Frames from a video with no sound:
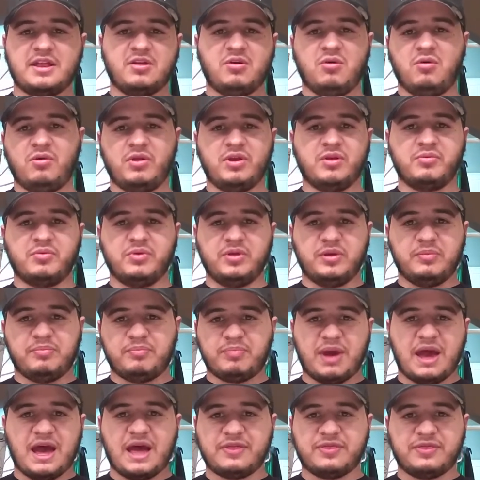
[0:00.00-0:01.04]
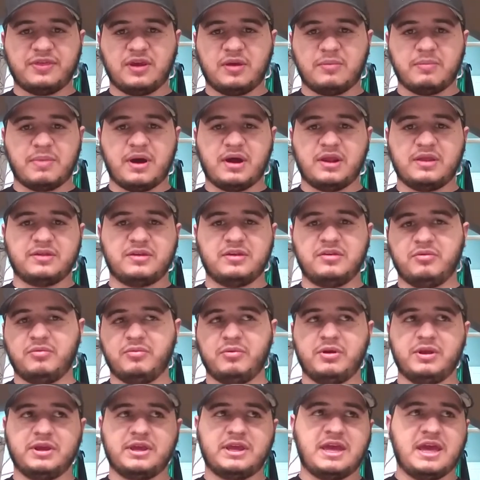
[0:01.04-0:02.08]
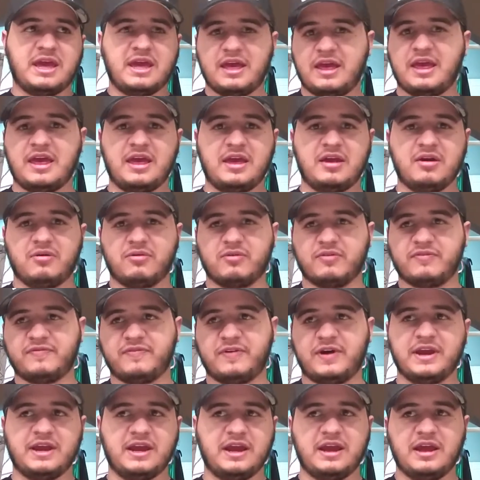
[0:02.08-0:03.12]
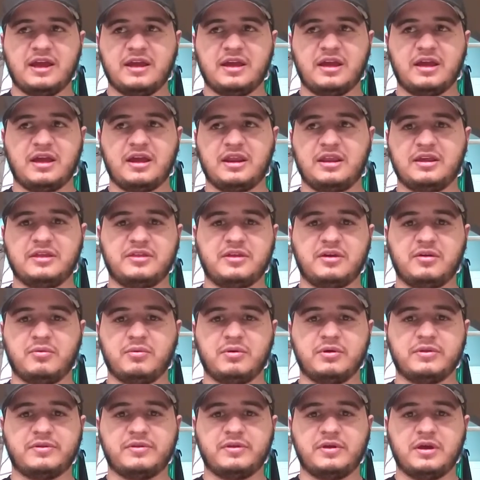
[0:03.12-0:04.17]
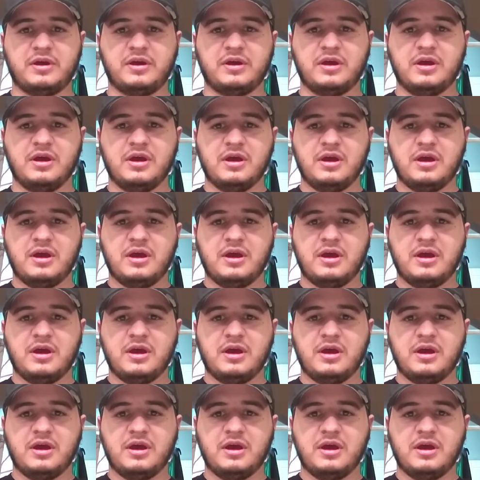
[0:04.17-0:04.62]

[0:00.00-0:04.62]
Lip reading: The only really bad thing about it is that you really can't hit or fight anything with it,